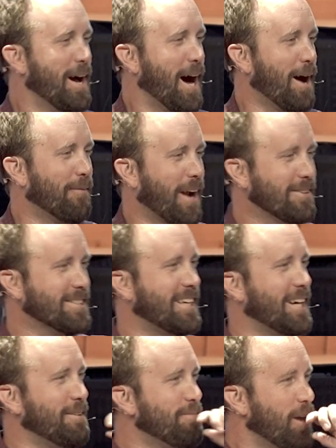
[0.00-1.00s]
Uh, when I was a
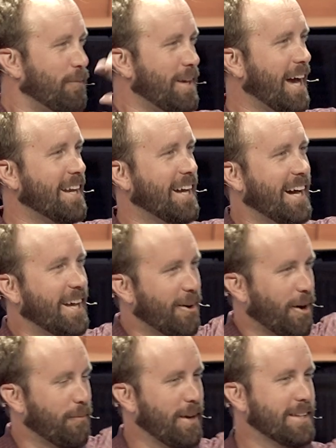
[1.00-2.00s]
kid, we had uh, in
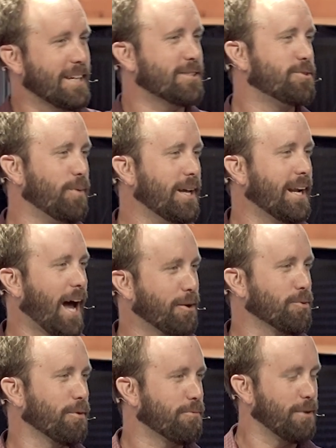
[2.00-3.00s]
our, we had like we had an
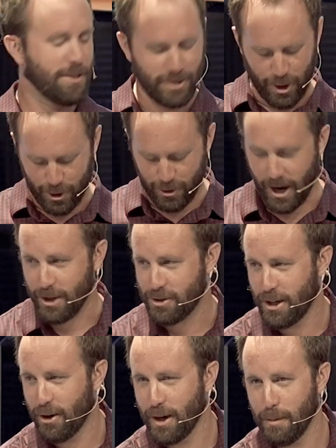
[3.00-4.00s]
outdoor fridge in our
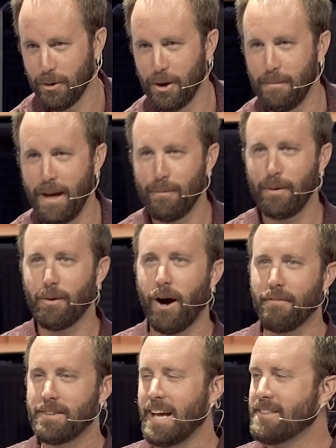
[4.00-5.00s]
garage in our neighborhood, and we would
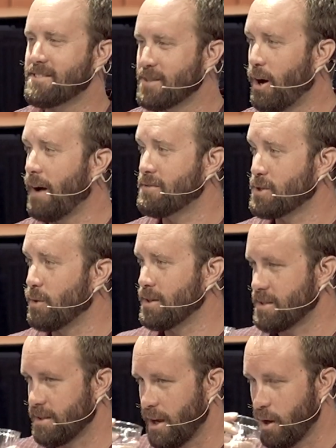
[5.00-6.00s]
often have so, have
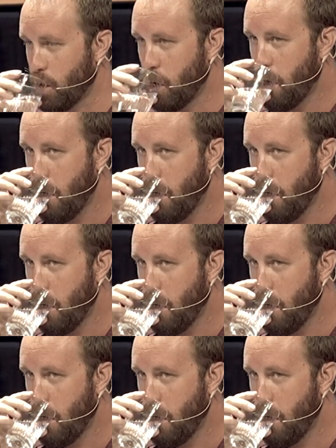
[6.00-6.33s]
sodas in there.